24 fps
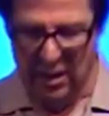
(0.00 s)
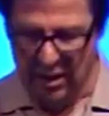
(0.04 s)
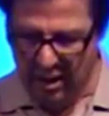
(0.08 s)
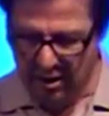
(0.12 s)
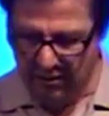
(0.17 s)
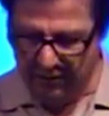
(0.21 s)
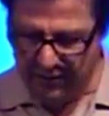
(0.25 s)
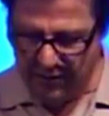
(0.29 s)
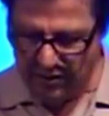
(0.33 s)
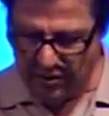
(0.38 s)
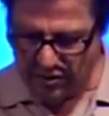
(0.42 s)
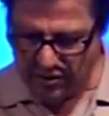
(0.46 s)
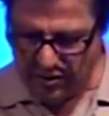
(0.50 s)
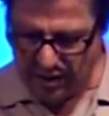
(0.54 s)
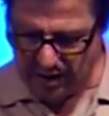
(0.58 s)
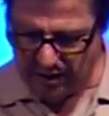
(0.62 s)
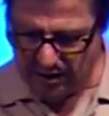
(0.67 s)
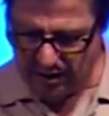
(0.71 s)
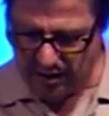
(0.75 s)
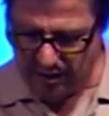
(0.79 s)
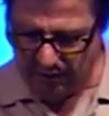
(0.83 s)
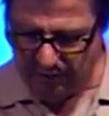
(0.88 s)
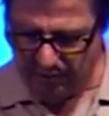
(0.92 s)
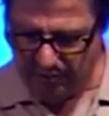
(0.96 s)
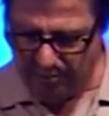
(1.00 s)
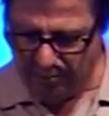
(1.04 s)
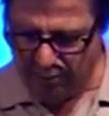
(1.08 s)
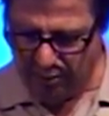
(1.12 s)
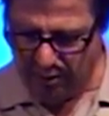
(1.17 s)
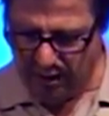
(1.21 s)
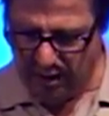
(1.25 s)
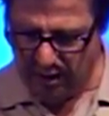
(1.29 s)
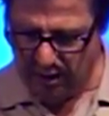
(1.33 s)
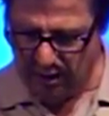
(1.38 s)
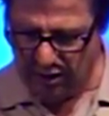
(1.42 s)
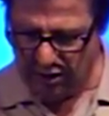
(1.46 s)
He fears nothing from
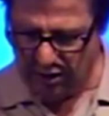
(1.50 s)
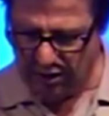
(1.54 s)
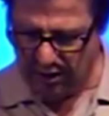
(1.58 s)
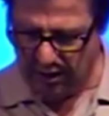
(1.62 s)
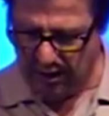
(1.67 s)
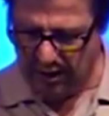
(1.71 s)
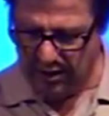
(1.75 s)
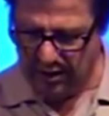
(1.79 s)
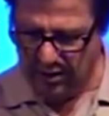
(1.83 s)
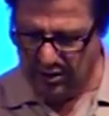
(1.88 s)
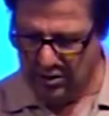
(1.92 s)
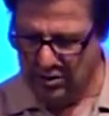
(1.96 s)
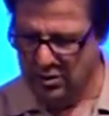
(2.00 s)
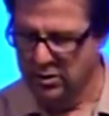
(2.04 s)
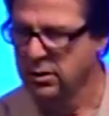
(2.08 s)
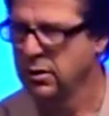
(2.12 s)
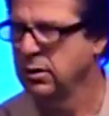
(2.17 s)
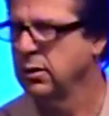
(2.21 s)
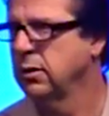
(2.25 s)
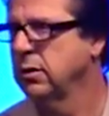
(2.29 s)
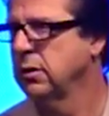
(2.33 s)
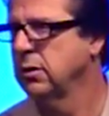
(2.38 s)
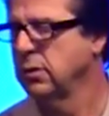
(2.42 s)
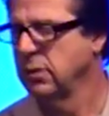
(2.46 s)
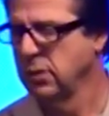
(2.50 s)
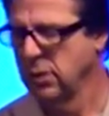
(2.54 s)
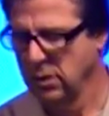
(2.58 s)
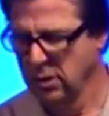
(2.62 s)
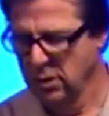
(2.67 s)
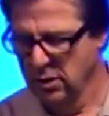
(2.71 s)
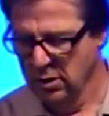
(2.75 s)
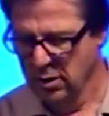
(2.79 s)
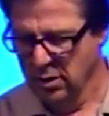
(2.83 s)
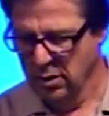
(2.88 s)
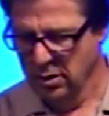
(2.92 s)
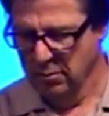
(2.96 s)
prayerless studies,
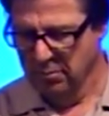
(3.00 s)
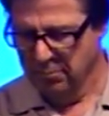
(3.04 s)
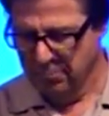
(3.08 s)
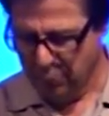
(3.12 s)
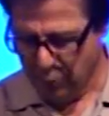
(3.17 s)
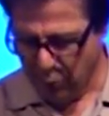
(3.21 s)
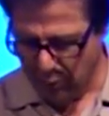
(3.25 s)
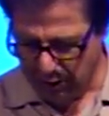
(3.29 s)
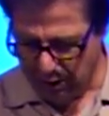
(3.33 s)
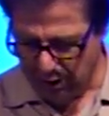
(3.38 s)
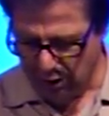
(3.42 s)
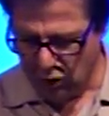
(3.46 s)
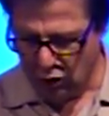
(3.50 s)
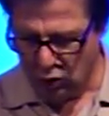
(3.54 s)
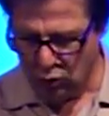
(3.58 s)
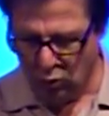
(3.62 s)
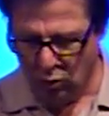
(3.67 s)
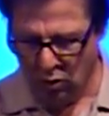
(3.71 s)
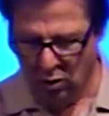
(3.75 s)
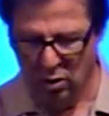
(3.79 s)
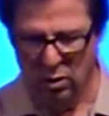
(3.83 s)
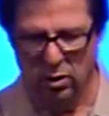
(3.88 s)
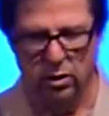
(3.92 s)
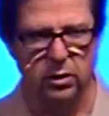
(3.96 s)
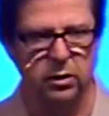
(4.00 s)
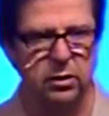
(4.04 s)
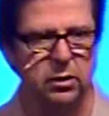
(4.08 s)
prayerless work,